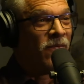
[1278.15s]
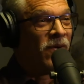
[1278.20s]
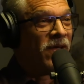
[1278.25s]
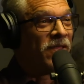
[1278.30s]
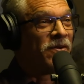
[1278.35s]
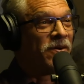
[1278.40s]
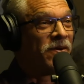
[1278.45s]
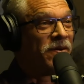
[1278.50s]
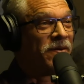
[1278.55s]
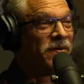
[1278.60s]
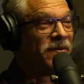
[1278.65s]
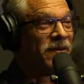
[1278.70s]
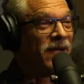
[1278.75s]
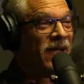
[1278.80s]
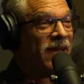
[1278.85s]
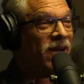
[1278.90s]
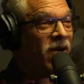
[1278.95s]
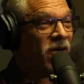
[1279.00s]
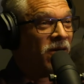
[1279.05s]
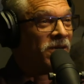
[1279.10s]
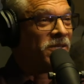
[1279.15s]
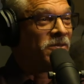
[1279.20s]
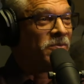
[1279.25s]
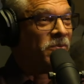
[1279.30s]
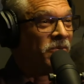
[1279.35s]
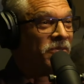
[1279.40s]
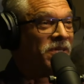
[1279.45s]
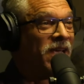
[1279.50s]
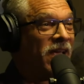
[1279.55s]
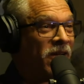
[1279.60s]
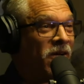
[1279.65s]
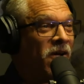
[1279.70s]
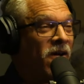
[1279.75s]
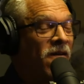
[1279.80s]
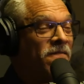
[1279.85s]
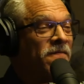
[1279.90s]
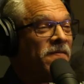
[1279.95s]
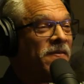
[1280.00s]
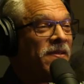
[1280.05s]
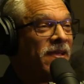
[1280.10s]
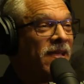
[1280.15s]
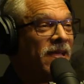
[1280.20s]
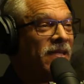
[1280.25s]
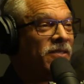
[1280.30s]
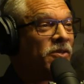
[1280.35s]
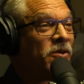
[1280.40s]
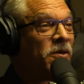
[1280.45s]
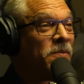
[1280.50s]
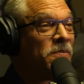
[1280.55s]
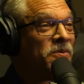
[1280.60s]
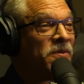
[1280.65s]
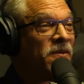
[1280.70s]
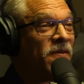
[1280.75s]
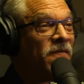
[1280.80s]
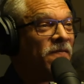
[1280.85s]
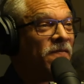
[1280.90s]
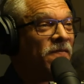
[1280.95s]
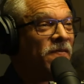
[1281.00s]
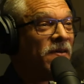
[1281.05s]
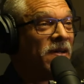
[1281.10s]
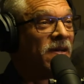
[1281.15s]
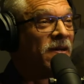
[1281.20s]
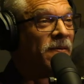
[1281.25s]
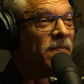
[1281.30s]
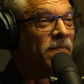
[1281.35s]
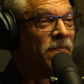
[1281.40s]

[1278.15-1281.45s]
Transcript: whether an artist will take off in terms of